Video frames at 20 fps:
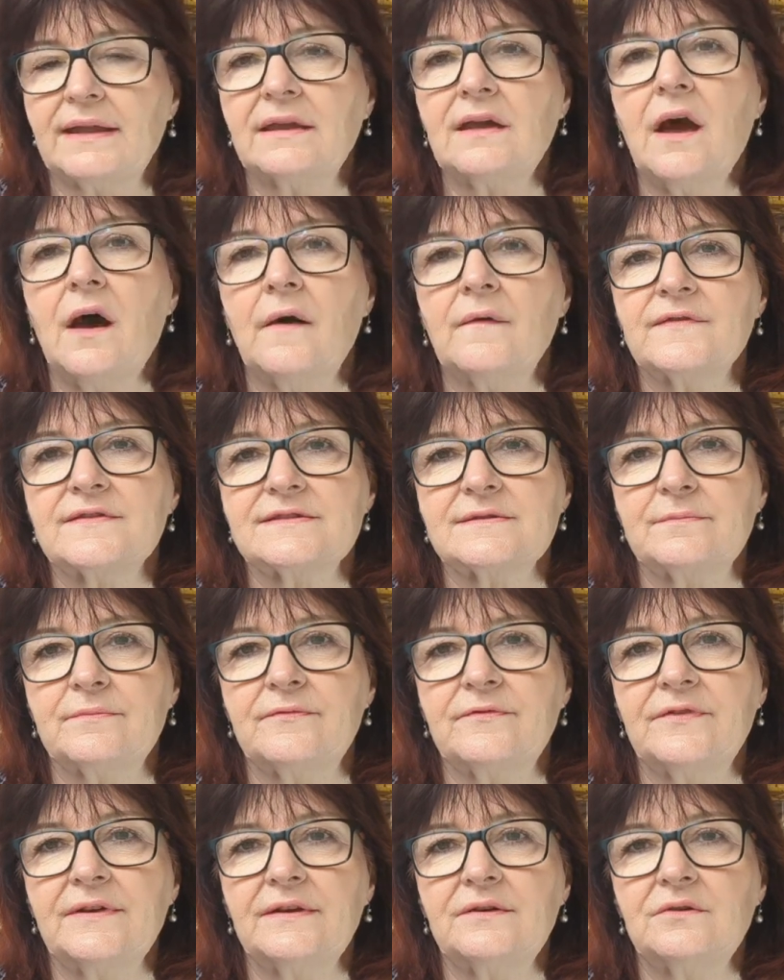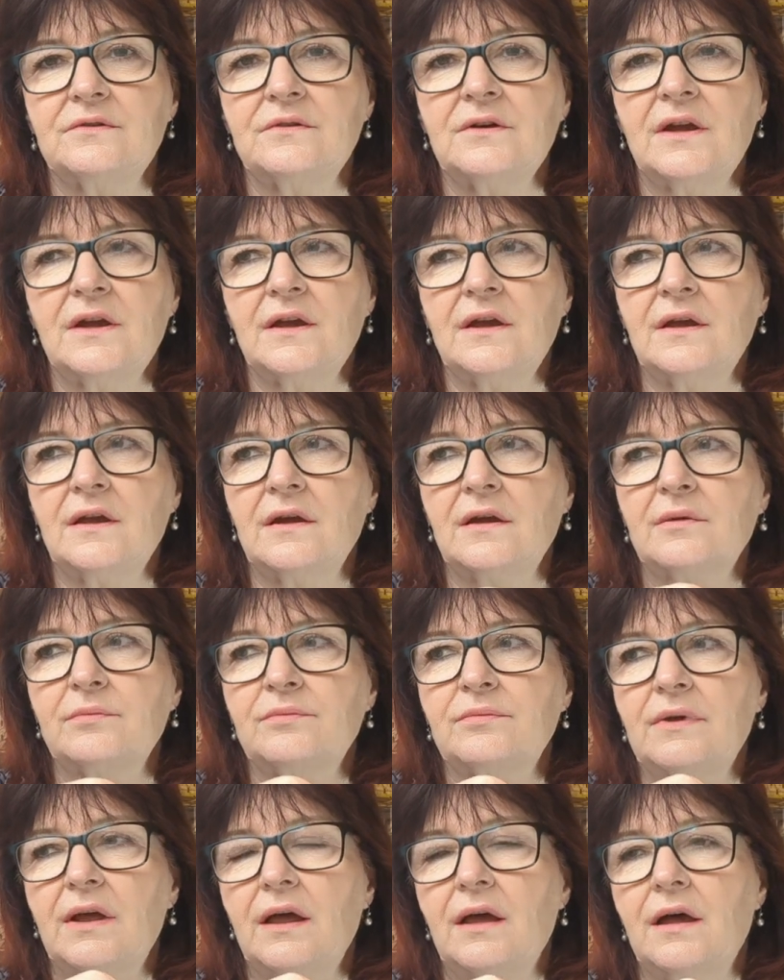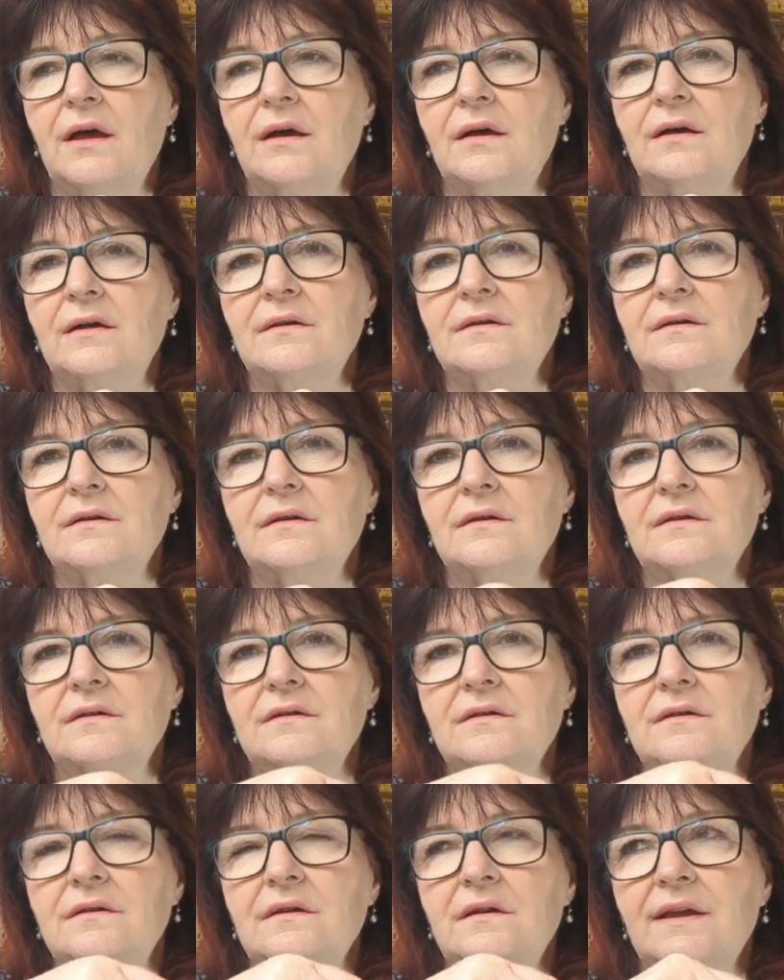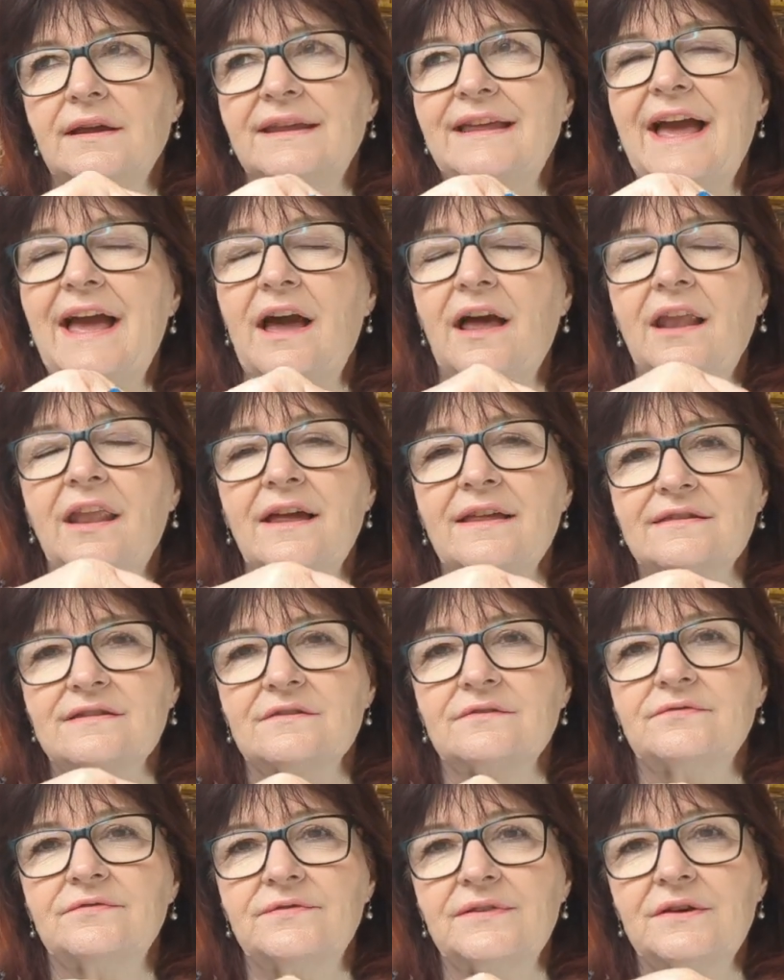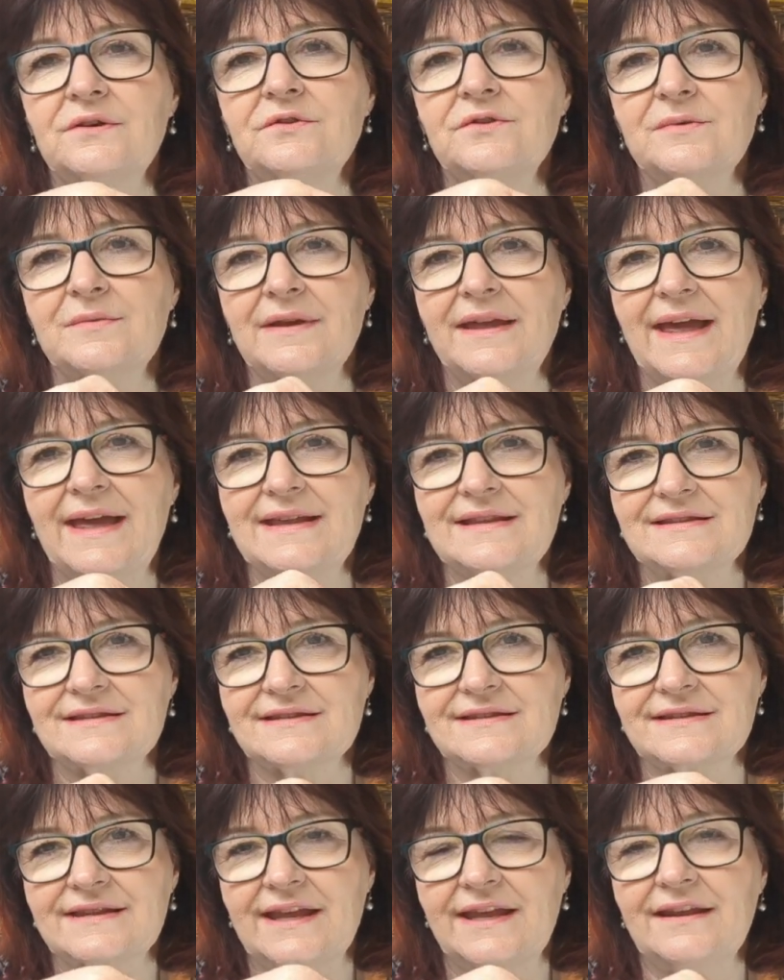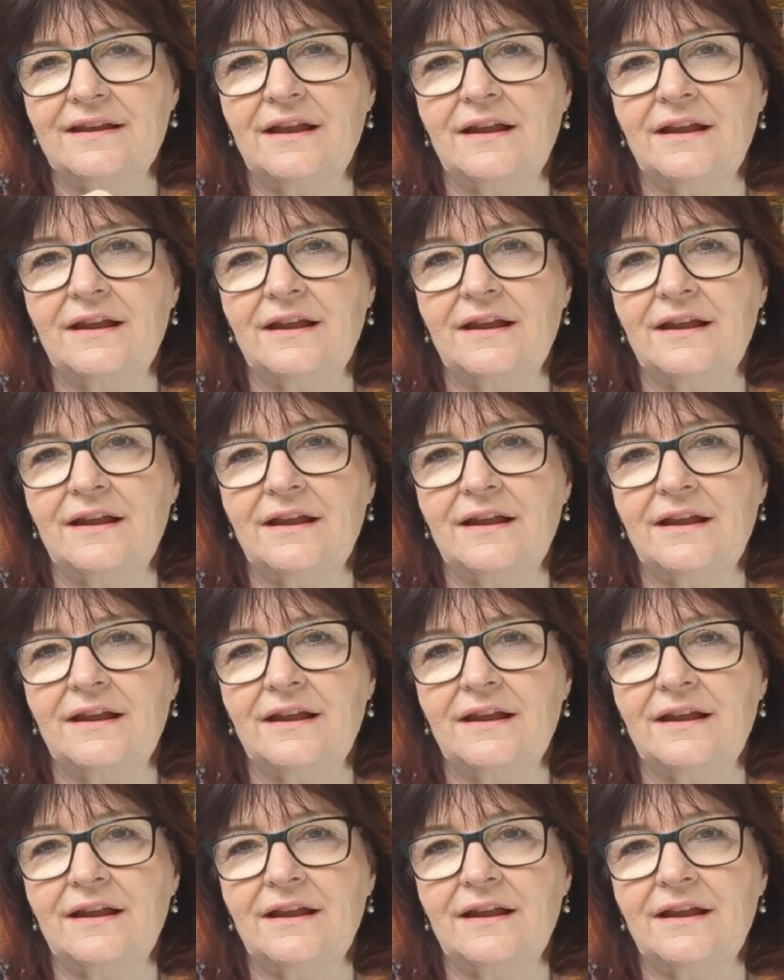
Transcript: cuffs to feel, I like to feel them against the skin.